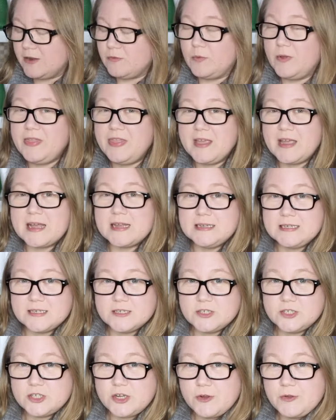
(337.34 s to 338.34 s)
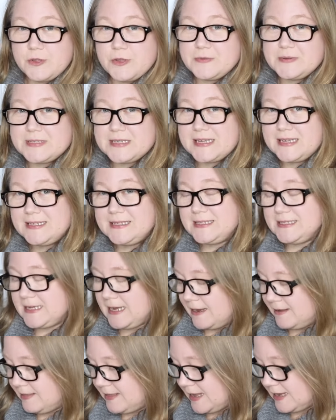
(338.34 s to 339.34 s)
And one thing I didn't show you is
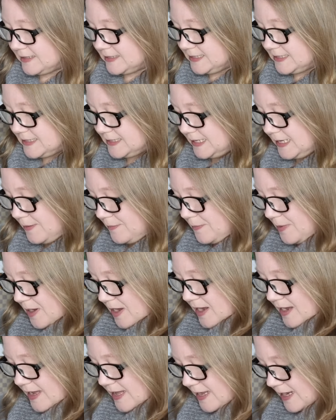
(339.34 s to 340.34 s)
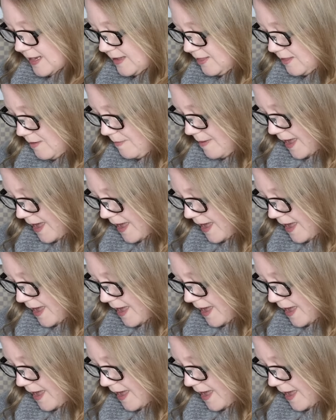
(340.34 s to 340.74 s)
inside that slit pocket in the